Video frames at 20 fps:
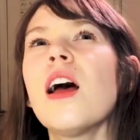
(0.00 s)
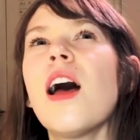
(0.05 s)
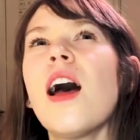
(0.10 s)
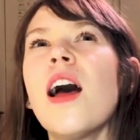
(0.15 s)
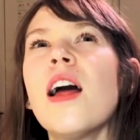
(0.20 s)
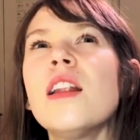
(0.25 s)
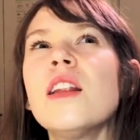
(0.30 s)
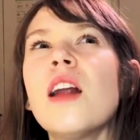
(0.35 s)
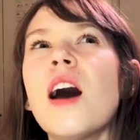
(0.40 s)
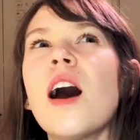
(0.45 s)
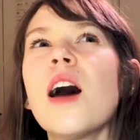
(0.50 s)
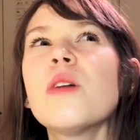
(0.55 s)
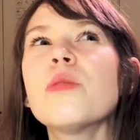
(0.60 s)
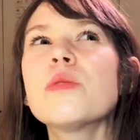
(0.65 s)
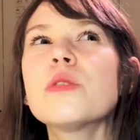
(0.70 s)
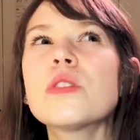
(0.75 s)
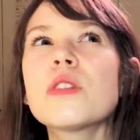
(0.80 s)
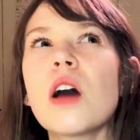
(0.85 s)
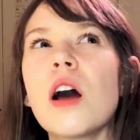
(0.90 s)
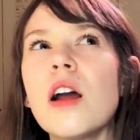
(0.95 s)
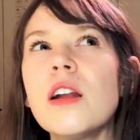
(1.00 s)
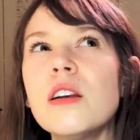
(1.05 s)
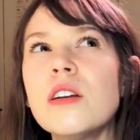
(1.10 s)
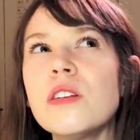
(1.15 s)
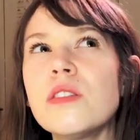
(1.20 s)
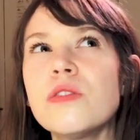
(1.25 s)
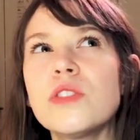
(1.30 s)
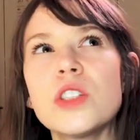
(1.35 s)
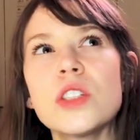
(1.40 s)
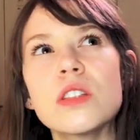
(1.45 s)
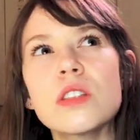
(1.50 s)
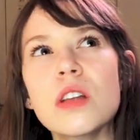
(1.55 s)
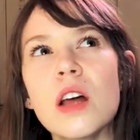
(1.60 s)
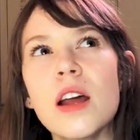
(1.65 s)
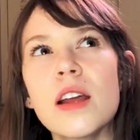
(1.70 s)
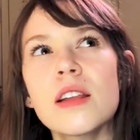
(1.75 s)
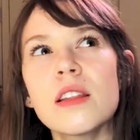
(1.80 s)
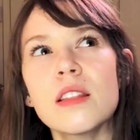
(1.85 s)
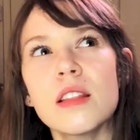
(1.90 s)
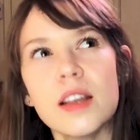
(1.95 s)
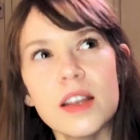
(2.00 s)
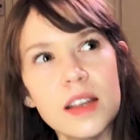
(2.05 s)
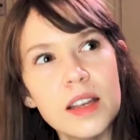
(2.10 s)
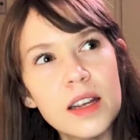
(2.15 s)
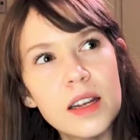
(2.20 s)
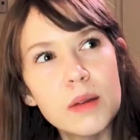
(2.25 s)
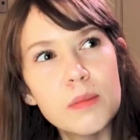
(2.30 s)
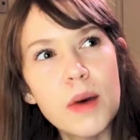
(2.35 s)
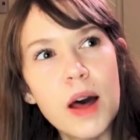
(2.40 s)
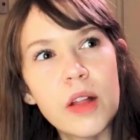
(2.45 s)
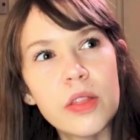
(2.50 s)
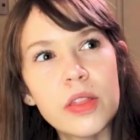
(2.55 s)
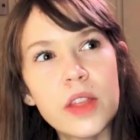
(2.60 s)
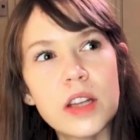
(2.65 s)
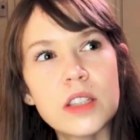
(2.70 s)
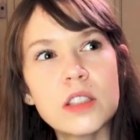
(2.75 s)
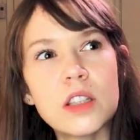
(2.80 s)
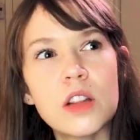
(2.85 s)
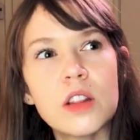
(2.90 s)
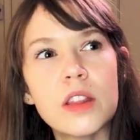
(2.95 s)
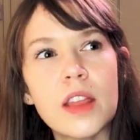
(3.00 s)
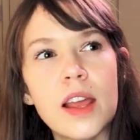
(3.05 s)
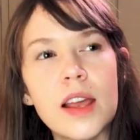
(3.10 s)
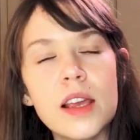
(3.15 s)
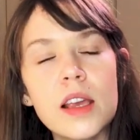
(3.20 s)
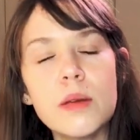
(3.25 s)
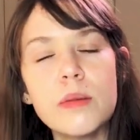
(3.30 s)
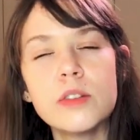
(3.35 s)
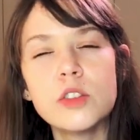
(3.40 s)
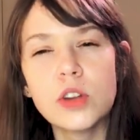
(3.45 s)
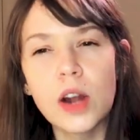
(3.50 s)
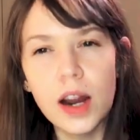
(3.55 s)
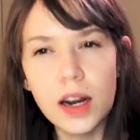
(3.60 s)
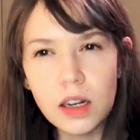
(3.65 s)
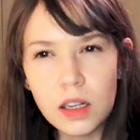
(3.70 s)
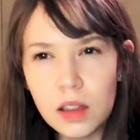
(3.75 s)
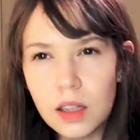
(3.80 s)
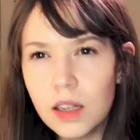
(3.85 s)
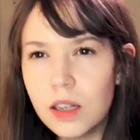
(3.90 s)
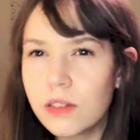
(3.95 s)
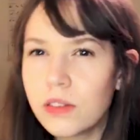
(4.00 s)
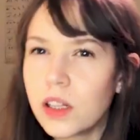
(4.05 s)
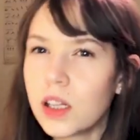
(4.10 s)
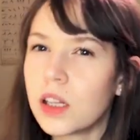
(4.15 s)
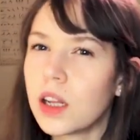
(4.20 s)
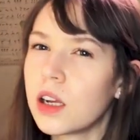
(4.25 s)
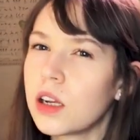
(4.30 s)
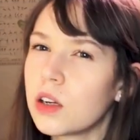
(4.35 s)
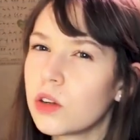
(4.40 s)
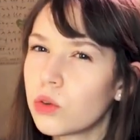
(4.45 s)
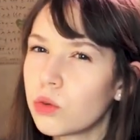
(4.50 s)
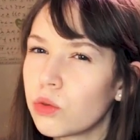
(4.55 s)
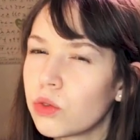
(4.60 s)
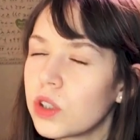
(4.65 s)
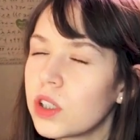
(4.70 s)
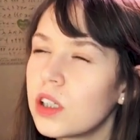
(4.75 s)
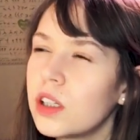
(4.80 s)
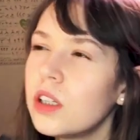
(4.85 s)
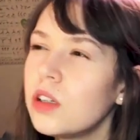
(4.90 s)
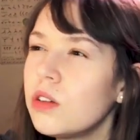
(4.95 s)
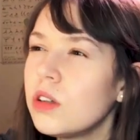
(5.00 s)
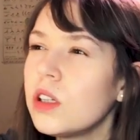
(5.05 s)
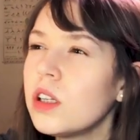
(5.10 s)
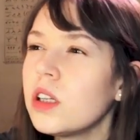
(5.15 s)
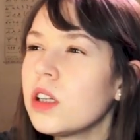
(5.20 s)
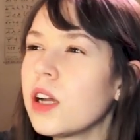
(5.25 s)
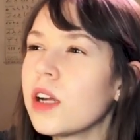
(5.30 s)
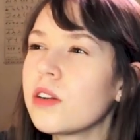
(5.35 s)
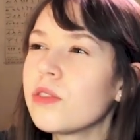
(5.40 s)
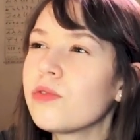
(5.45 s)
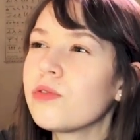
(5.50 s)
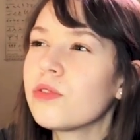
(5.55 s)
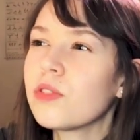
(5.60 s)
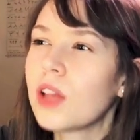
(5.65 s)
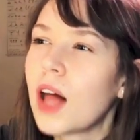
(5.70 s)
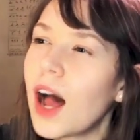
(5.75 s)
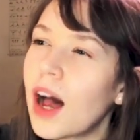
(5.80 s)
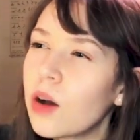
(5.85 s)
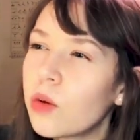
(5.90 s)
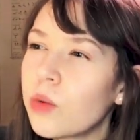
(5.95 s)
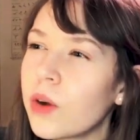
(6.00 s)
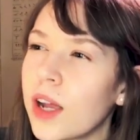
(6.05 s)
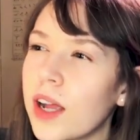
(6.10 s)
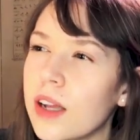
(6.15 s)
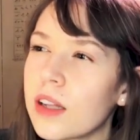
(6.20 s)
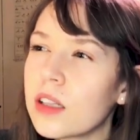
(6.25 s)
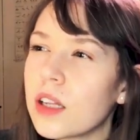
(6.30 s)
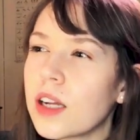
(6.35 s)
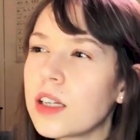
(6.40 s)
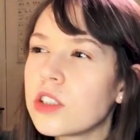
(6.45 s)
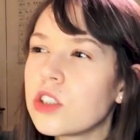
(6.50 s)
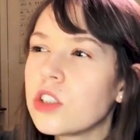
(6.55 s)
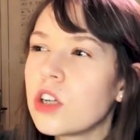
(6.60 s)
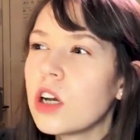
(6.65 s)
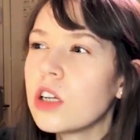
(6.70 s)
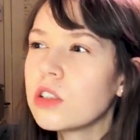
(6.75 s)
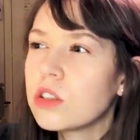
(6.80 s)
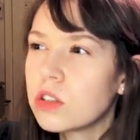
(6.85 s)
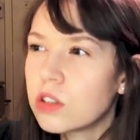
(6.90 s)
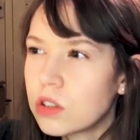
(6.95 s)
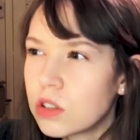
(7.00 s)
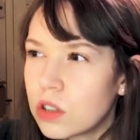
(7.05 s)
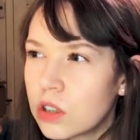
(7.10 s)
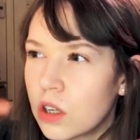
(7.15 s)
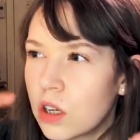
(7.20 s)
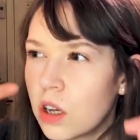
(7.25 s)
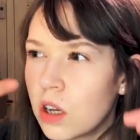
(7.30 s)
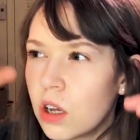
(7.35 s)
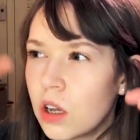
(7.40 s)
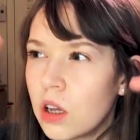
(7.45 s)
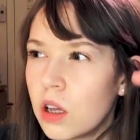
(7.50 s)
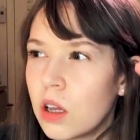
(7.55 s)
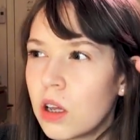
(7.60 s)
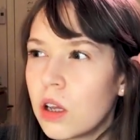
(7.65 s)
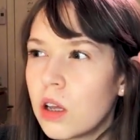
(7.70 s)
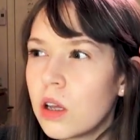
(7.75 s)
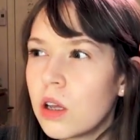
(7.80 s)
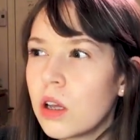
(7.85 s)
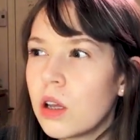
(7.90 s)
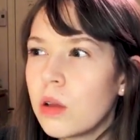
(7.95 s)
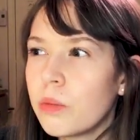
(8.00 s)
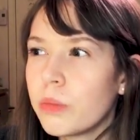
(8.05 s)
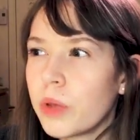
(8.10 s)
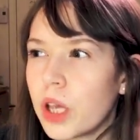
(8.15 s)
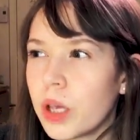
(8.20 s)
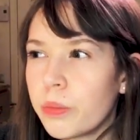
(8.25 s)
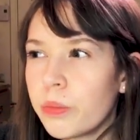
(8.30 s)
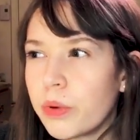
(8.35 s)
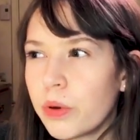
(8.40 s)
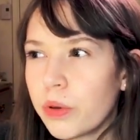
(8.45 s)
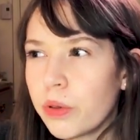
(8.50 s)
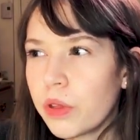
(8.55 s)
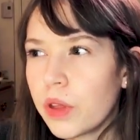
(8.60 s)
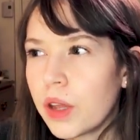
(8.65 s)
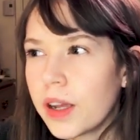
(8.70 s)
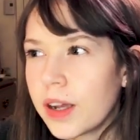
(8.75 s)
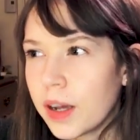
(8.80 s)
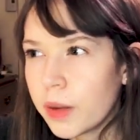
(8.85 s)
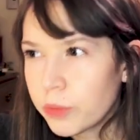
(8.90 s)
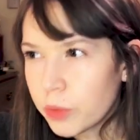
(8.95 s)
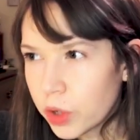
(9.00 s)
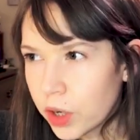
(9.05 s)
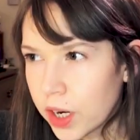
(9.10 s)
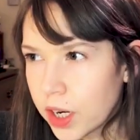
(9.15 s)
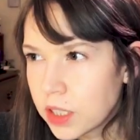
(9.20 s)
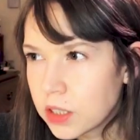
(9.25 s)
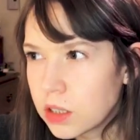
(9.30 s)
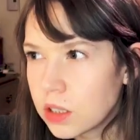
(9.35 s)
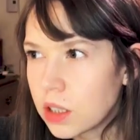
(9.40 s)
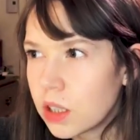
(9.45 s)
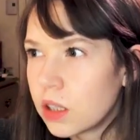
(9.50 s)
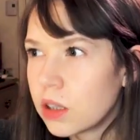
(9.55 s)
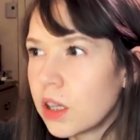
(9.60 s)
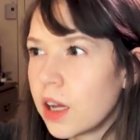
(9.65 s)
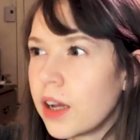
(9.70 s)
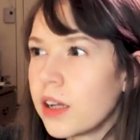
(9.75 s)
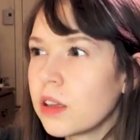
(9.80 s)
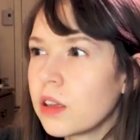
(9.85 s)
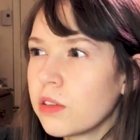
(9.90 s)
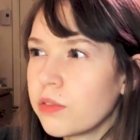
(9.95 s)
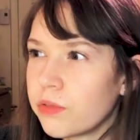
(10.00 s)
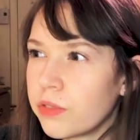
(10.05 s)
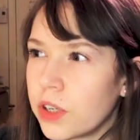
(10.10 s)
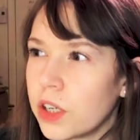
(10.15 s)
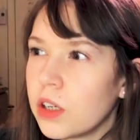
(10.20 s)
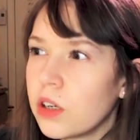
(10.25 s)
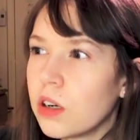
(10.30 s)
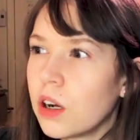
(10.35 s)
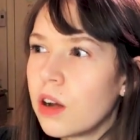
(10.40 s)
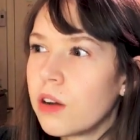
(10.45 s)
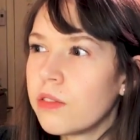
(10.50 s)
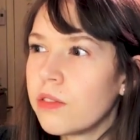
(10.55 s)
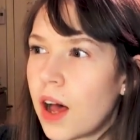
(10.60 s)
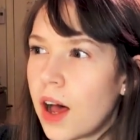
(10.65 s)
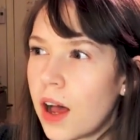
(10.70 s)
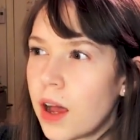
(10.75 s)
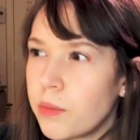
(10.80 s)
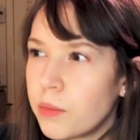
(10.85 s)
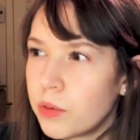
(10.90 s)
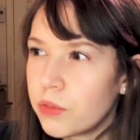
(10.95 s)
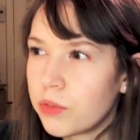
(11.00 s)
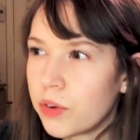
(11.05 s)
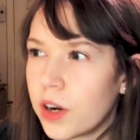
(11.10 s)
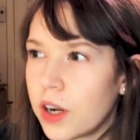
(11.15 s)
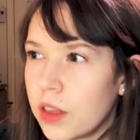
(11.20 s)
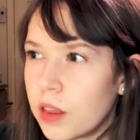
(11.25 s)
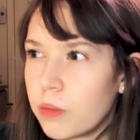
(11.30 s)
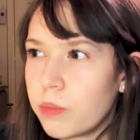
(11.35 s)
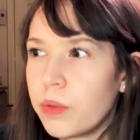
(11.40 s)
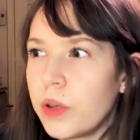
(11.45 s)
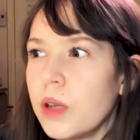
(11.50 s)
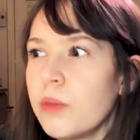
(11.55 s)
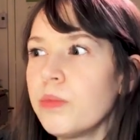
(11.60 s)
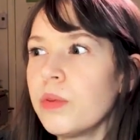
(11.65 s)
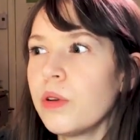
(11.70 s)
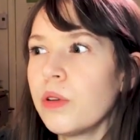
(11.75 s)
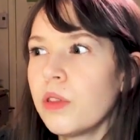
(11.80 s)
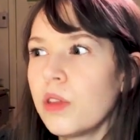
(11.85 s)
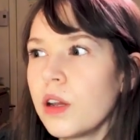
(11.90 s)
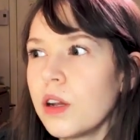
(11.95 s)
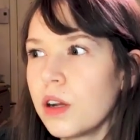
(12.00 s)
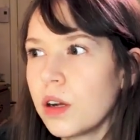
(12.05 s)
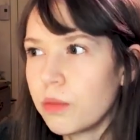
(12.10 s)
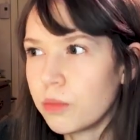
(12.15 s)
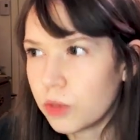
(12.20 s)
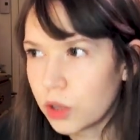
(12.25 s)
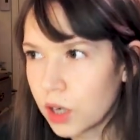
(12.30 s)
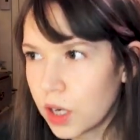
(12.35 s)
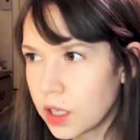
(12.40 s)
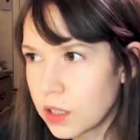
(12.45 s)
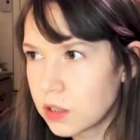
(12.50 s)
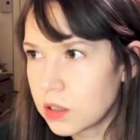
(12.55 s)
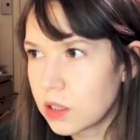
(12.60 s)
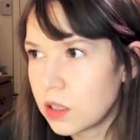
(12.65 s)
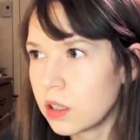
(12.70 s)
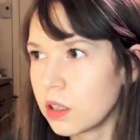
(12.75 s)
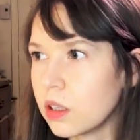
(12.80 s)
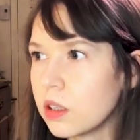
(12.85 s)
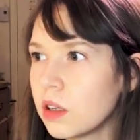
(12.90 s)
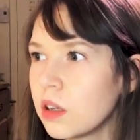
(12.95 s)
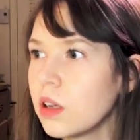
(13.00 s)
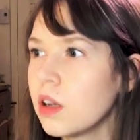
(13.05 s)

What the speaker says: And I was kind of just like thinking about this and trying to think of it like in a really, really like flat way, like just people think I'm crazy. Like the fear of I'm afraid that people think I'm crazy.